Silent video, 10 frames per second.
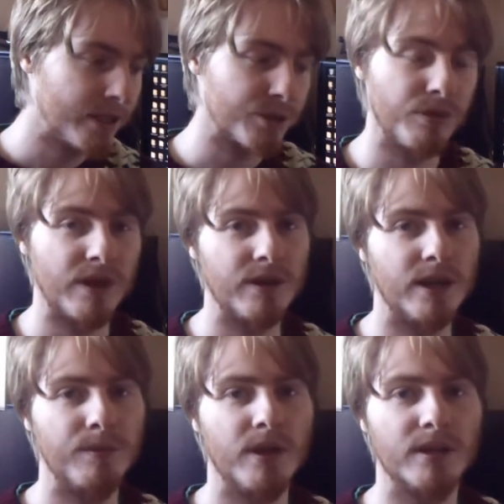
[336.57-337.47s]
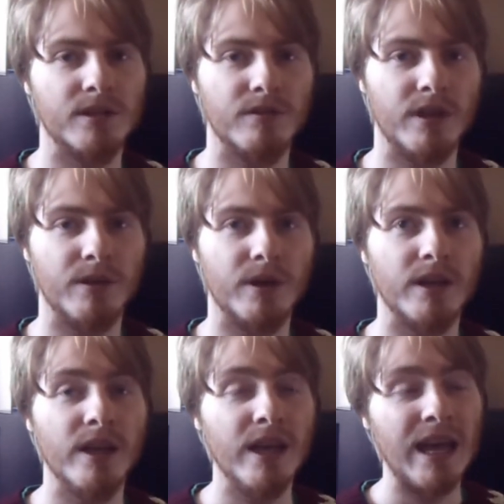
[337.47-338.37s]
so we found iPi Soft anyway,
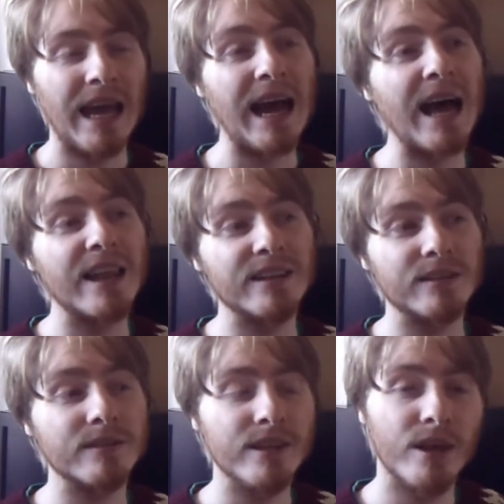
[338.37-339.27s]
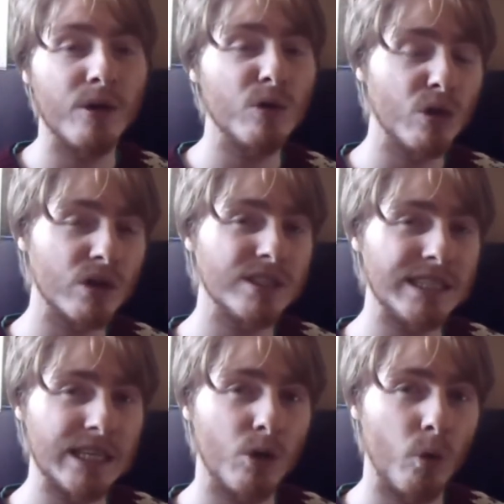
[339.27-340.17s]
and you know looked at
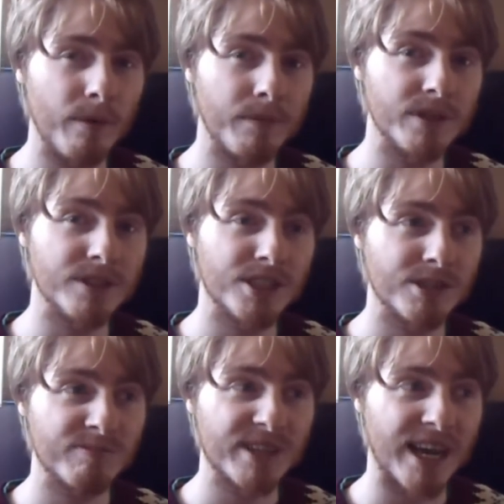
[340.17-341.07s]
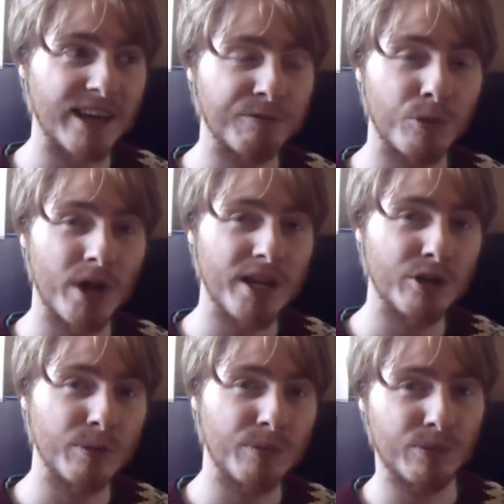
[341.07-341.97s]
the equipment, kind of weighed
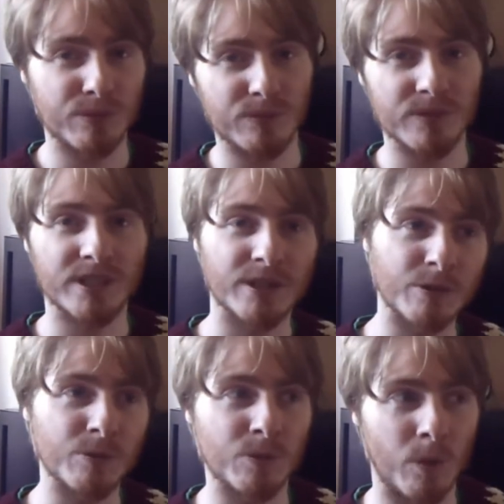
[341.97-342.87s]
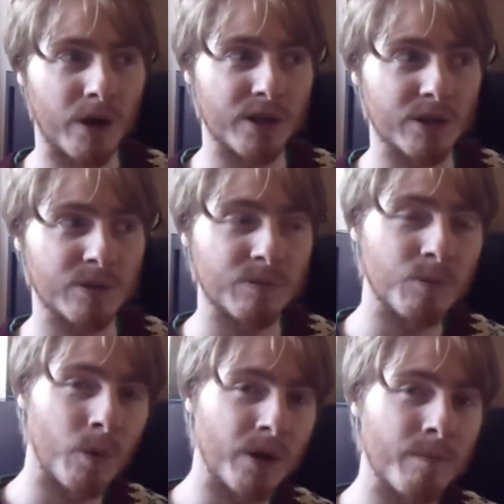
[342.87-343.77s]
up, you know what it
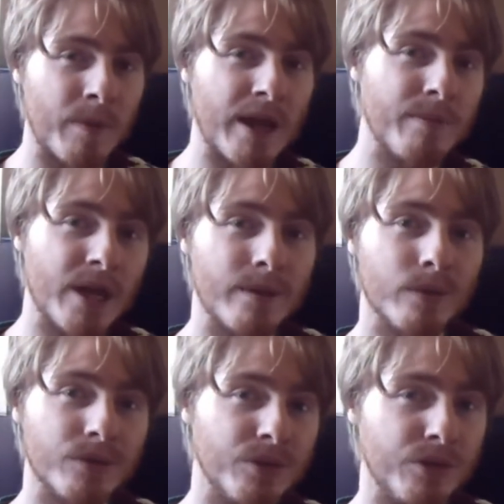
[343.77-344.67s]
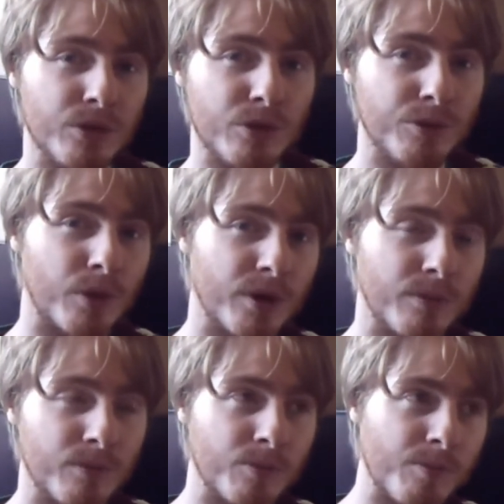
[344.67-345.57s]
what it may be able to do, what it
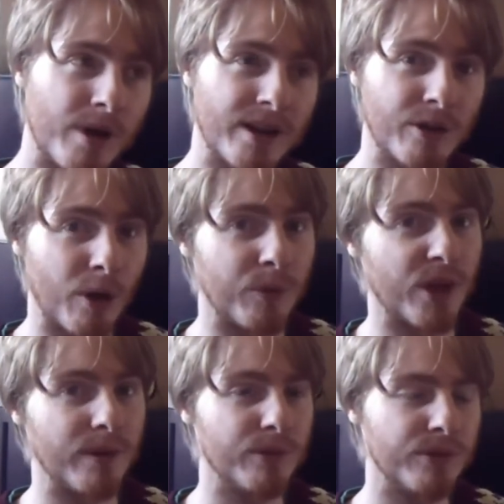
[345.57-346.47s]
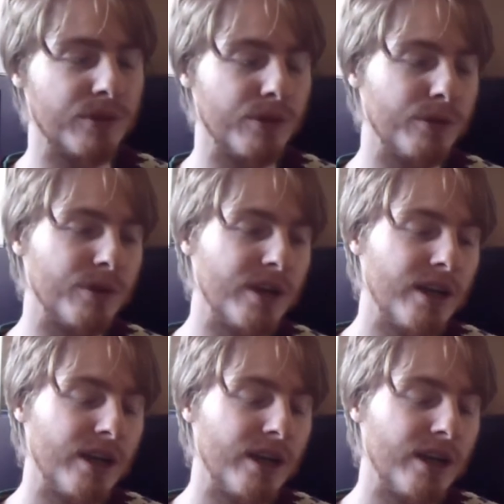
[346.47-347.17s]
might not be able to do,